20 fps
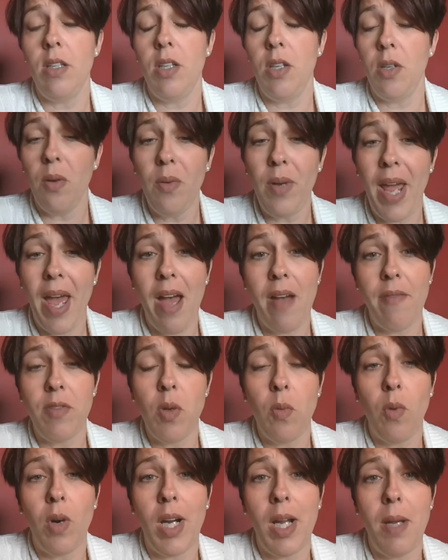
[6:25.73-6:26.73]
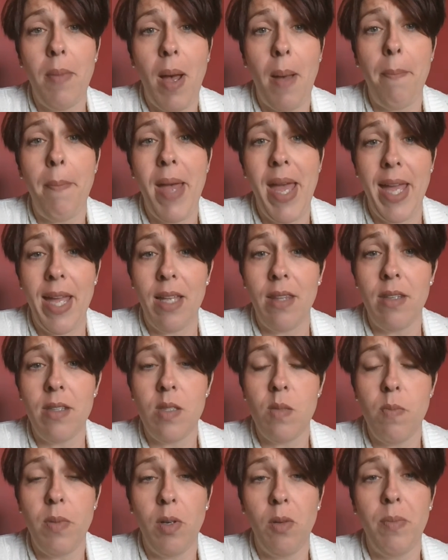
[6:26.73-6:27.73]
You don't have to worry about paying
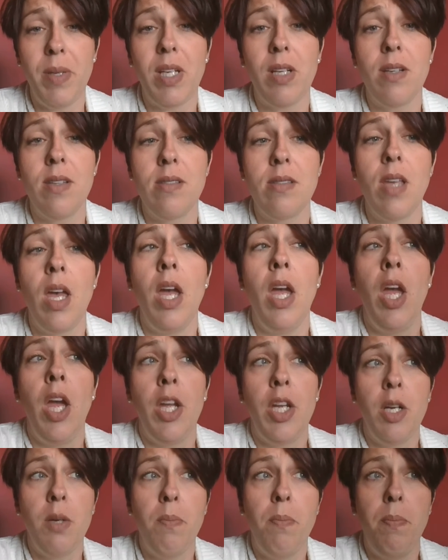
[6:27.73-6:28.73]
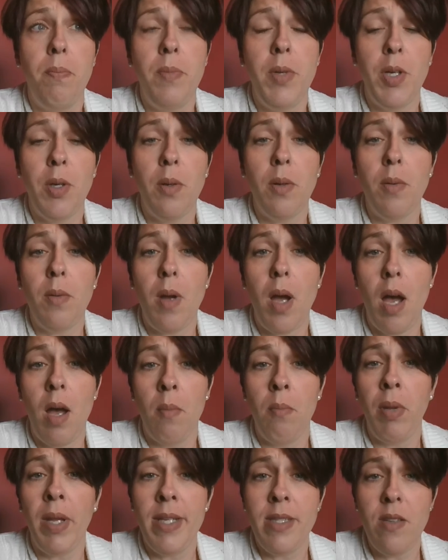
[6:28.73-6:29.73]
this bill because your
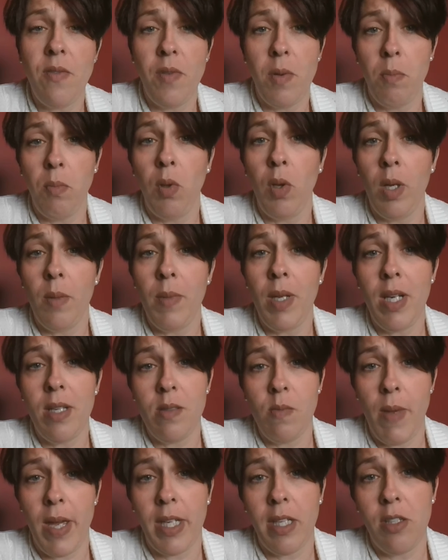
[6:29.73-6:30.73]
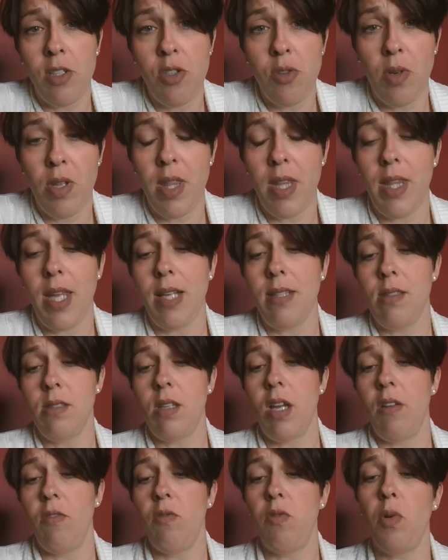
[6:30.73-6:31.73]
place of employment is making sure that that's
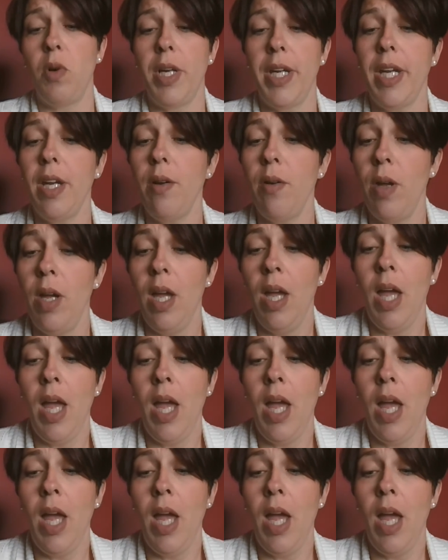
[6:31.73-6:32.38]
done for you.